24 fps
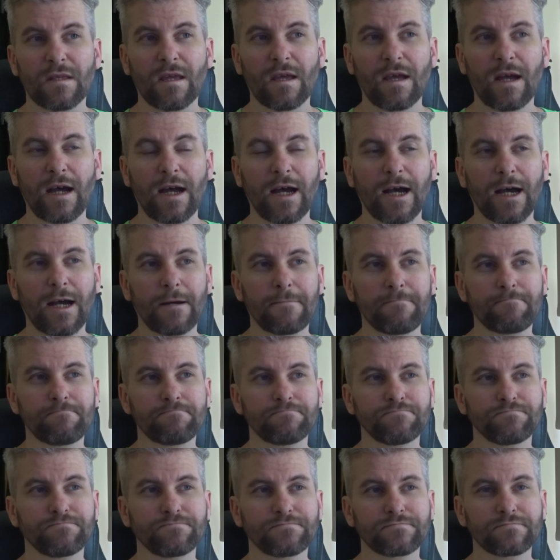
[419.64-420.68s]

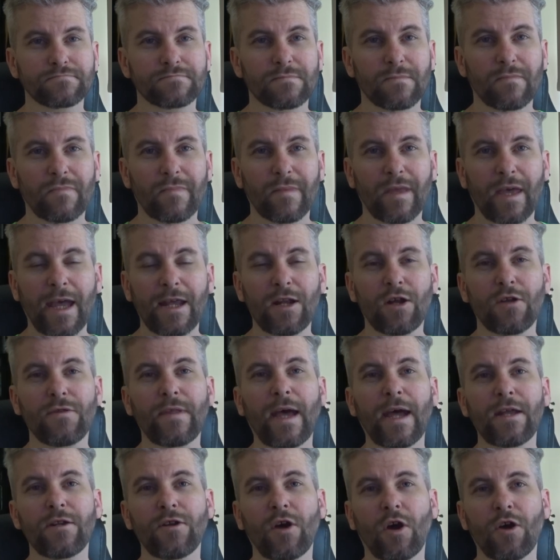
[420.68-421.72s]
And on
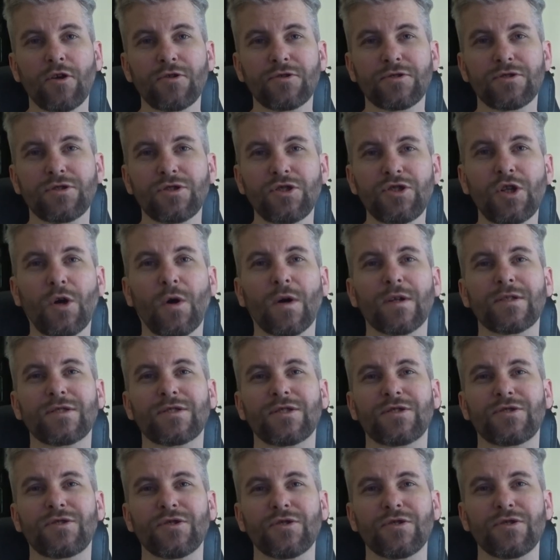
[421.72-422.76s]
that note, you know what
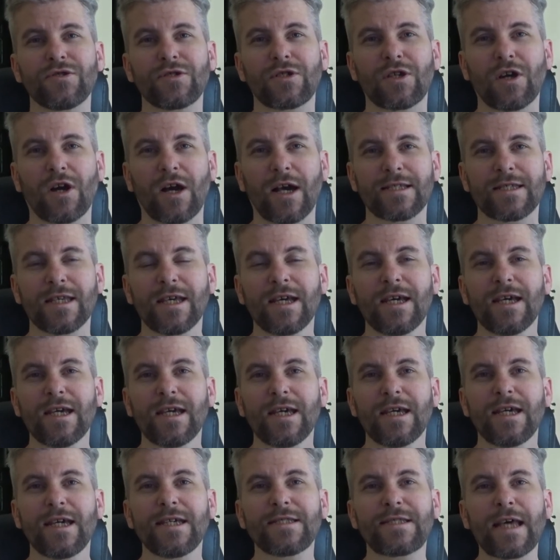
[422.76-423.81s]
to do, guys.
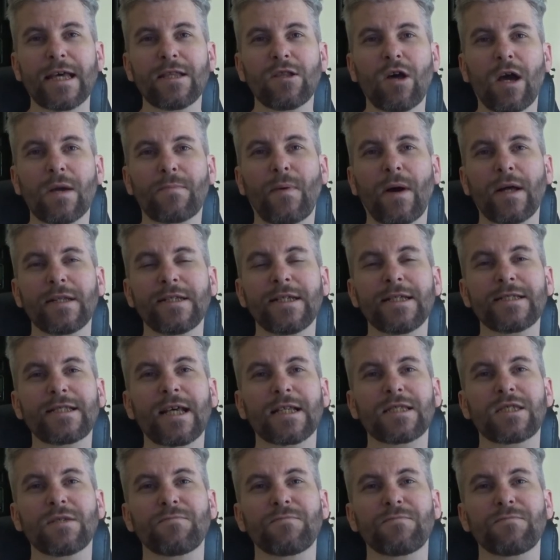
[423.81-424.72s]
Hit that like button, hit that